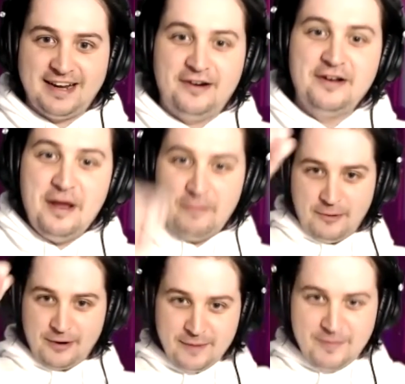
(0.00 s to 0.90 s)
out but
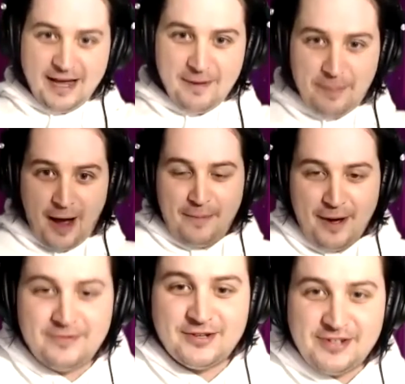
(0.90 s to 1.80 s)
we're going to make it pop
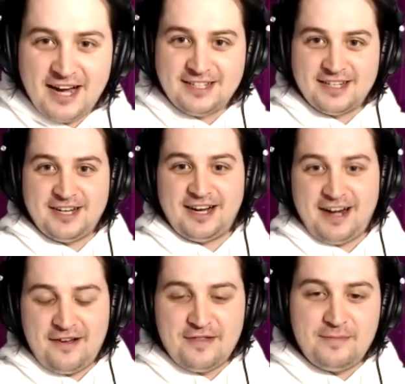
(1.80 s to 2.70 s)
up so you guys can check it
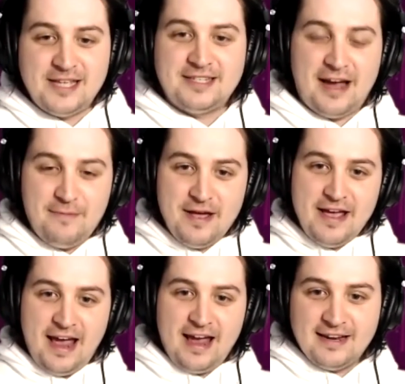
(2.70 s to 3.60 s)
out in the meantime
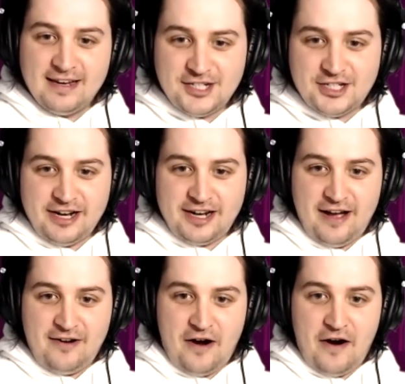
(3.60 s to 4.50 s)
and let's check
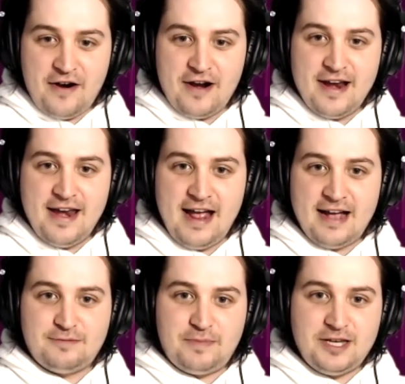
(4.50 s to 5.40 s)
out our
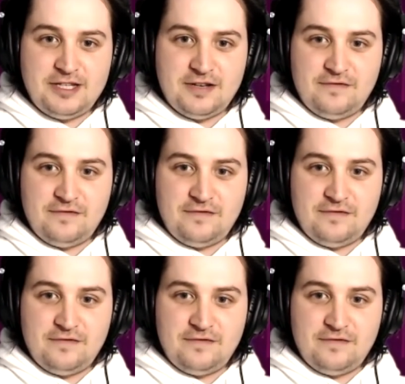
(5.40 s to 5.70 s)
next piece of